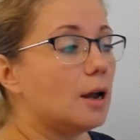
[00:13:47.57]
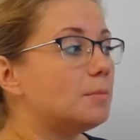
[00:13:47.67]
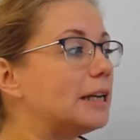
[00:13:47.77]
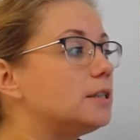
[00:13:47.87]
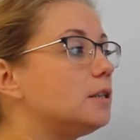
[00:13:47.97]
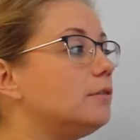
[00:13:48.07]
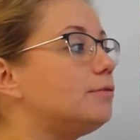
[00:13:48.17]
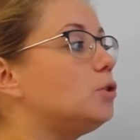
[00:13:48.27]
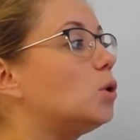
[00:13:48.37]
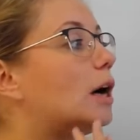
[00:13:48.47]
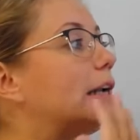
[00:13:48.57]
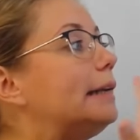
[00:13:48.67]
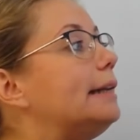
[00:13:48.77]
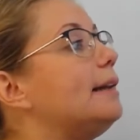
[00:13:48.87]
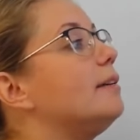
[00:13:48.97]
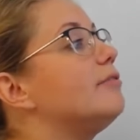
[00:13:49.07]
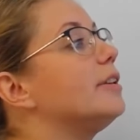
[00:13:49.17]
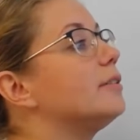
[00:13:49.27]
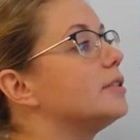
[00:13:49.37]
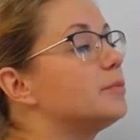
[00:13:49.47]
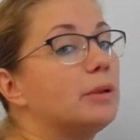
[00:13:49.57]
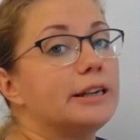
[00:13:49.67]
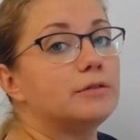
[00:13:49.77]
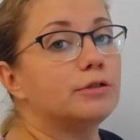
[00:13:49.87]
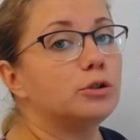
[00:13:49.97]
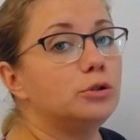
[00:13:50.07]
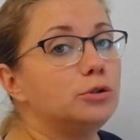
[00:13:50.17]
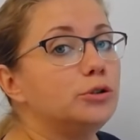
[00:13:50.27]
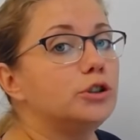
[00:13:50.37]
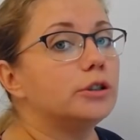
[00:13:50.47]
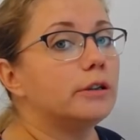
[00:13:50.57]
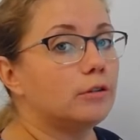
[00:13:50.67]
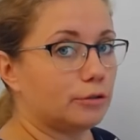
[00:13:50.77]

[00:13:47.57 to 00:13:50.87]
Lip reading: but if you are leaving this place for good,